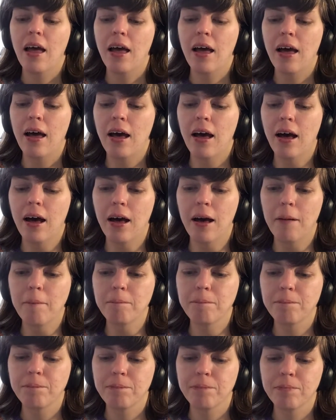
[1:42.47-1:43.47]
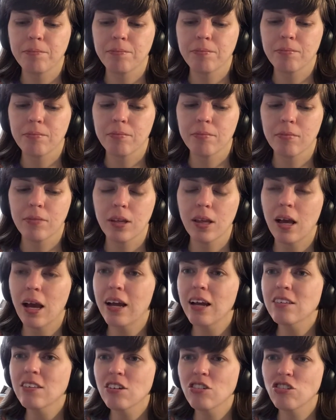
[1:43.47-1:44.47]
I
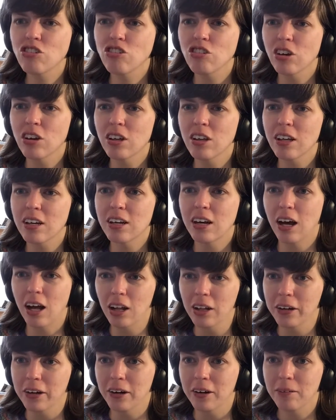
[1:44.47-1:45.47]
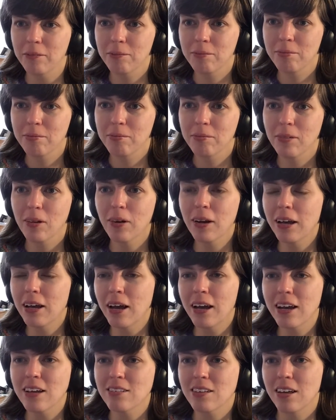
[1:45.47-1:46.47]
guess I'd show you the color. Okay,
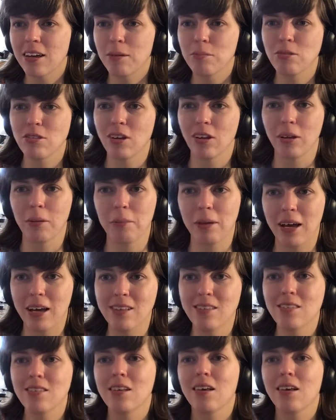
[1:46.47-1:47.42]
I guess I am still a mess.